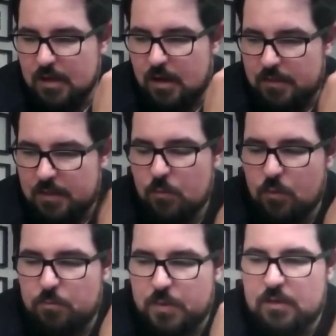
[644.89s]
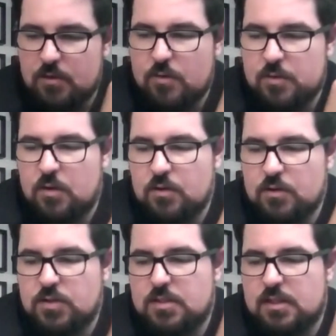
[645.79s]
I think what being a
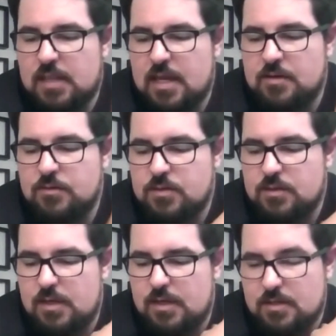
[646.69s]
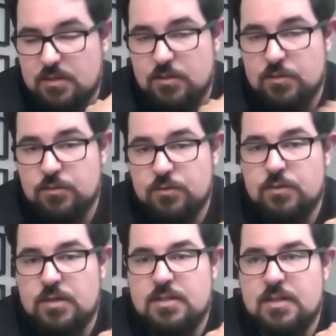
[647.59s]
criminologist allows us to
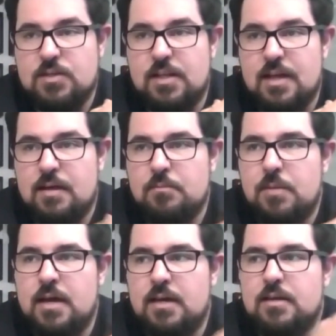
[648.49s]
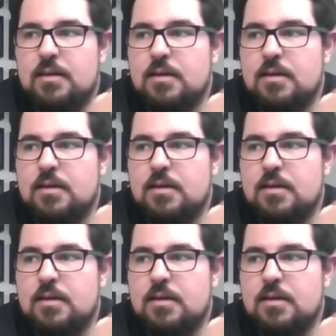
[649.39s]
do is actually unpack